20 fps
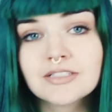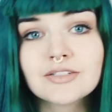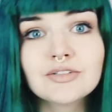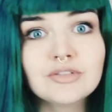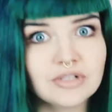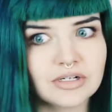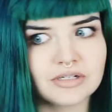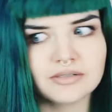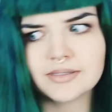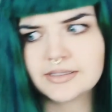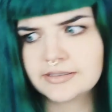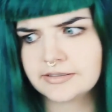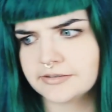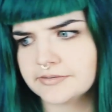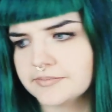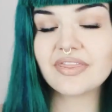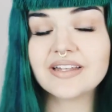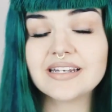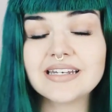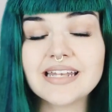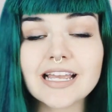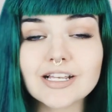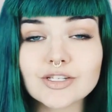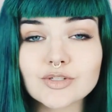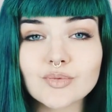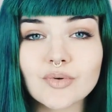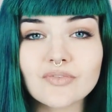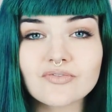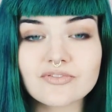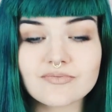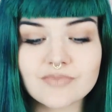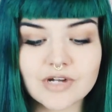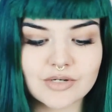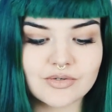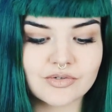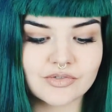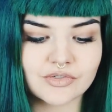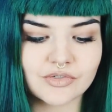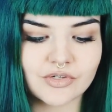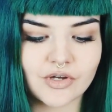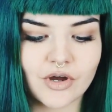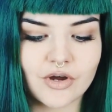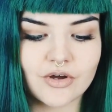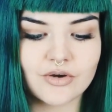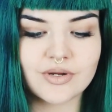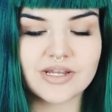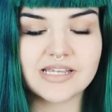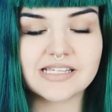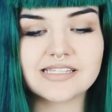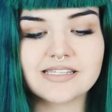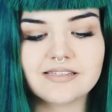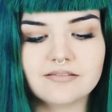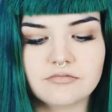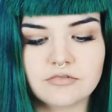No, I don't. The next one from Lotus & Co is,